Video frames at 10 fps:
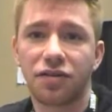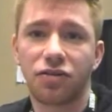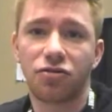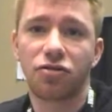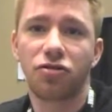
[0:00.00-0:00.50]
us
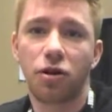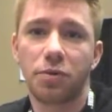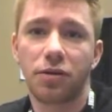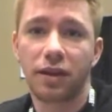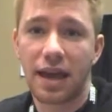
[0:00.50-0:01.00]
to
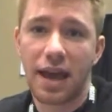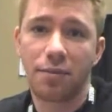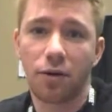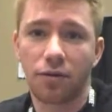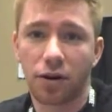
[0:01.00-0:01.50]
distribute the
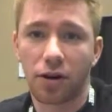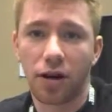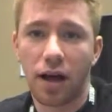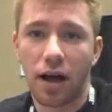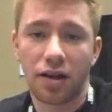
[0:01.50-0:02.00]
game over
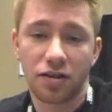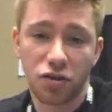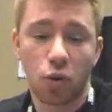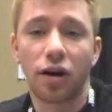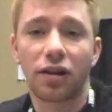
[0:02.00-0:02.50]

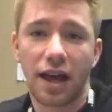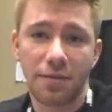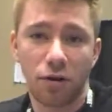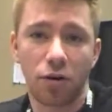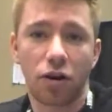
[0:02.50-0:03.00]

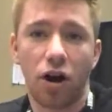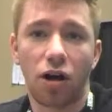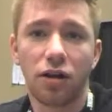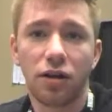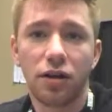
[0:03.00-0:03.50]
torrent-like protocol.